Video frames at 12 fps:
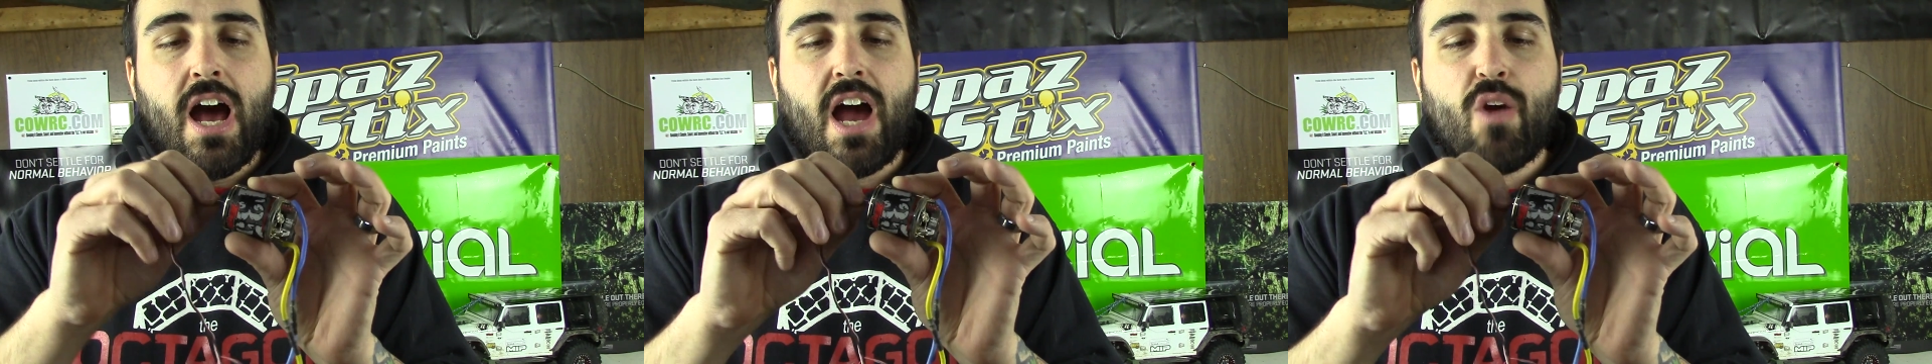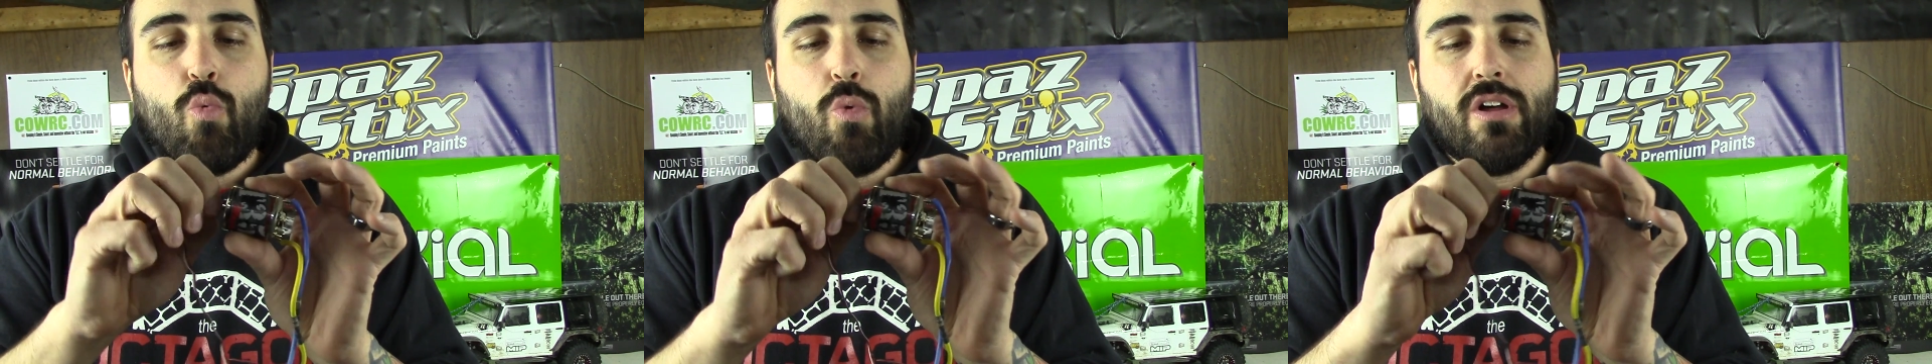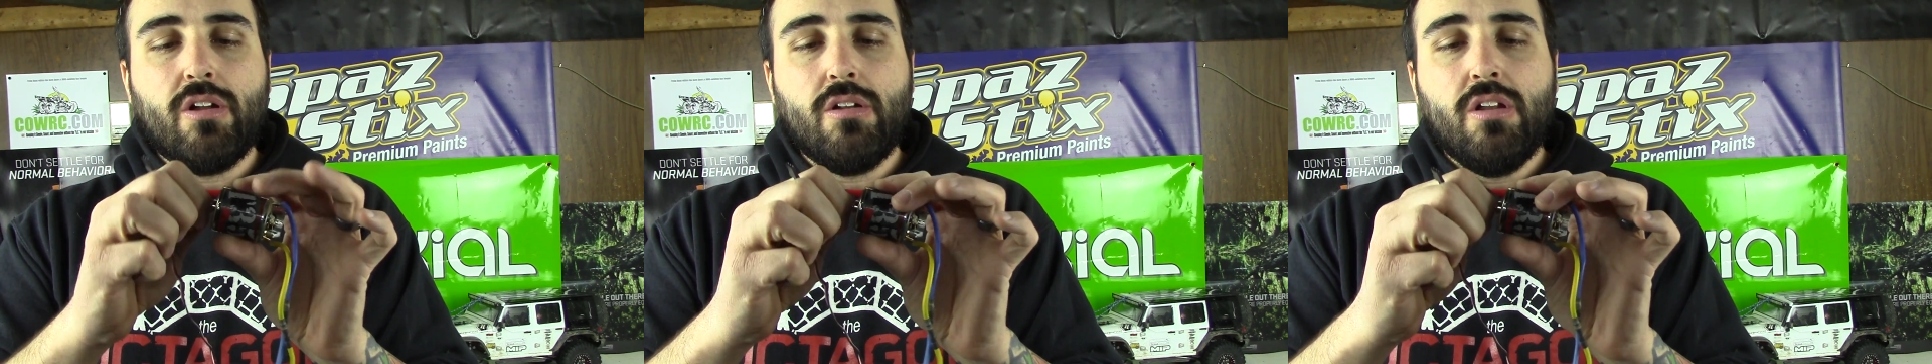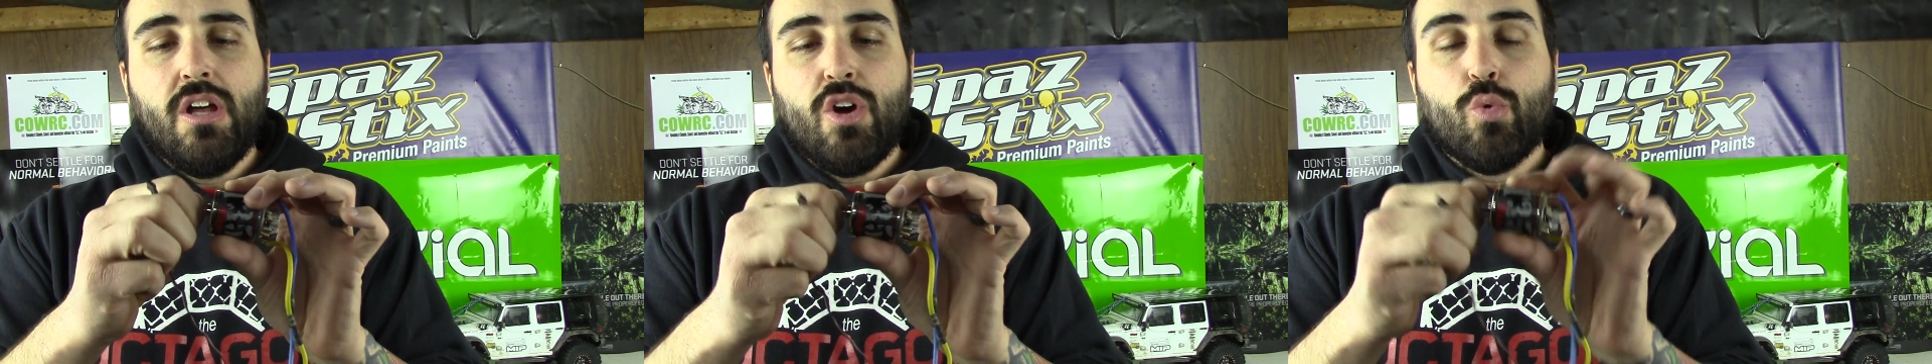I
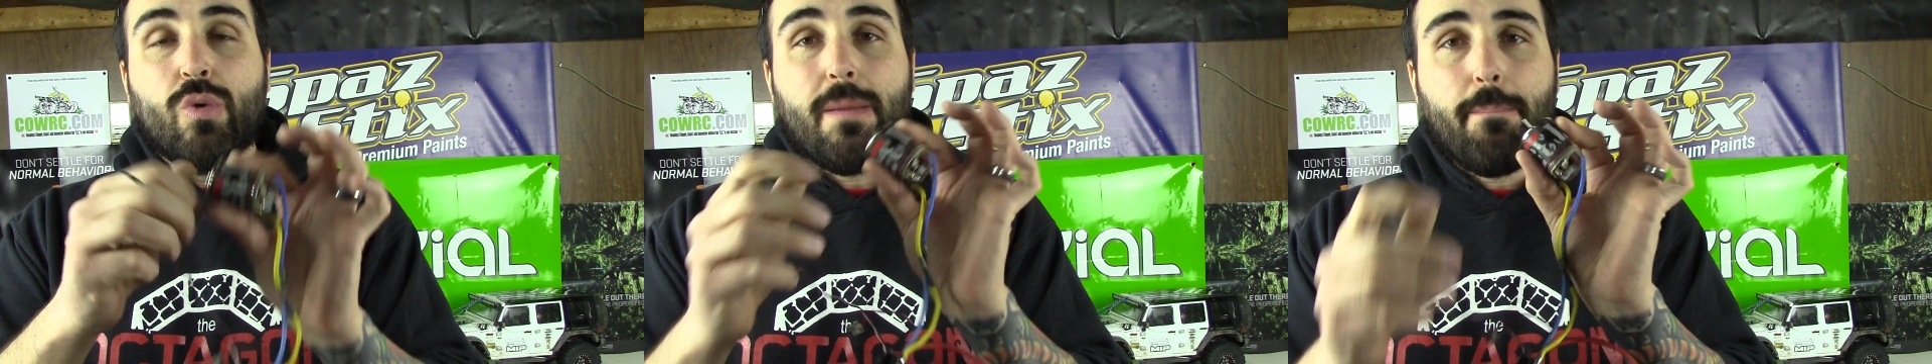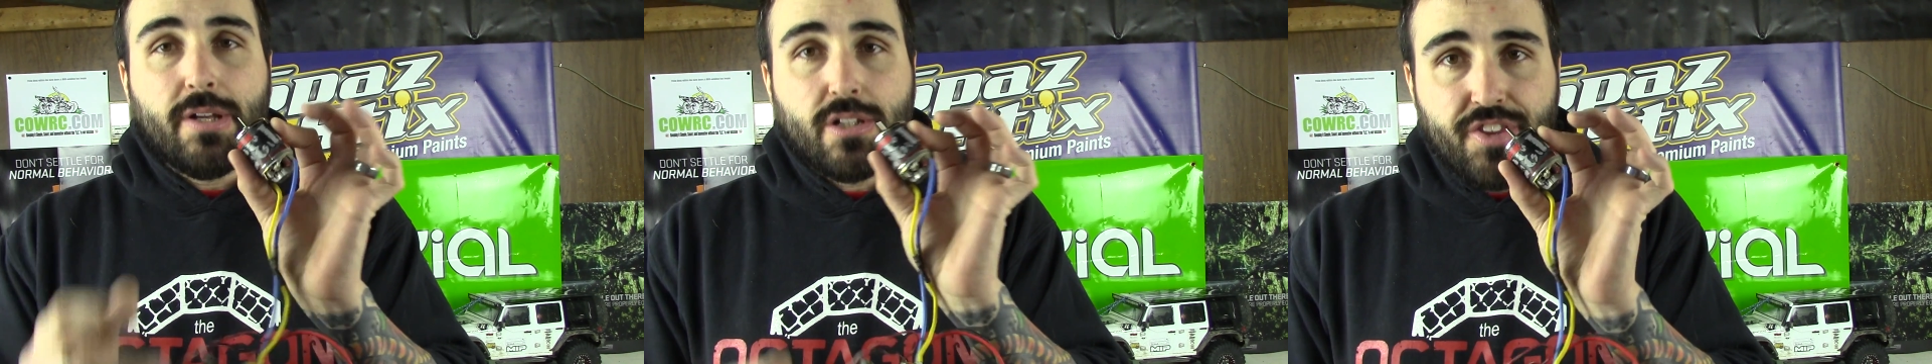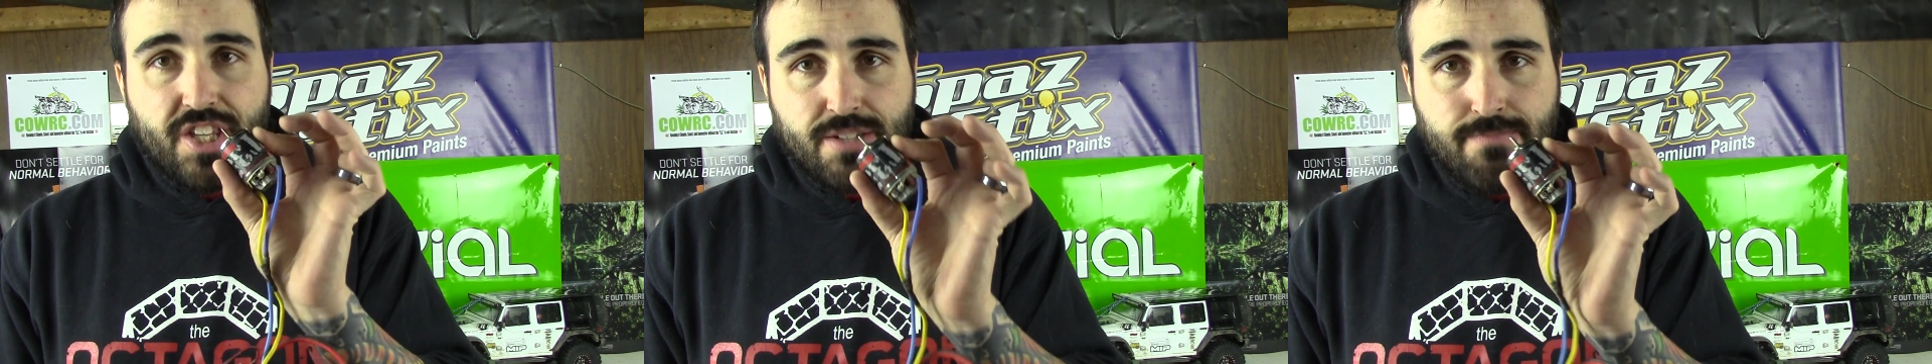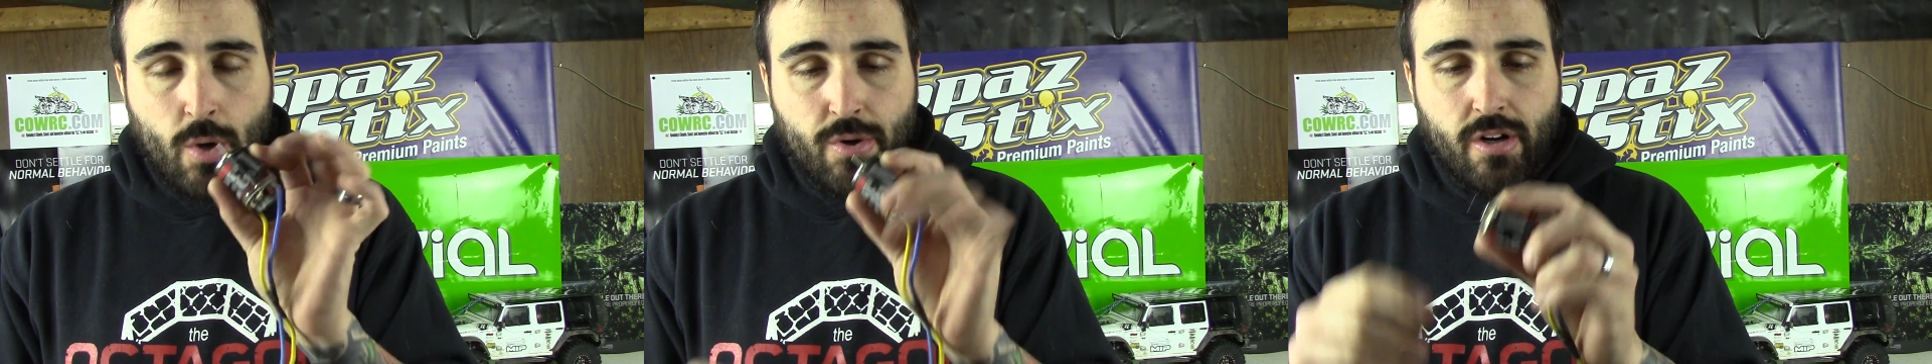will rebuild
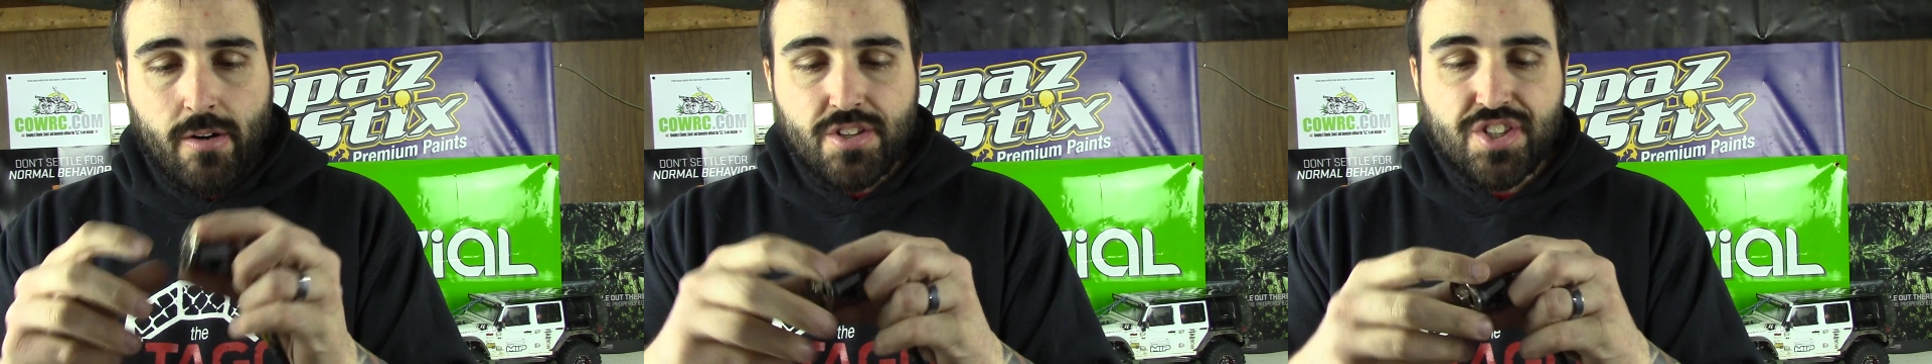this motor,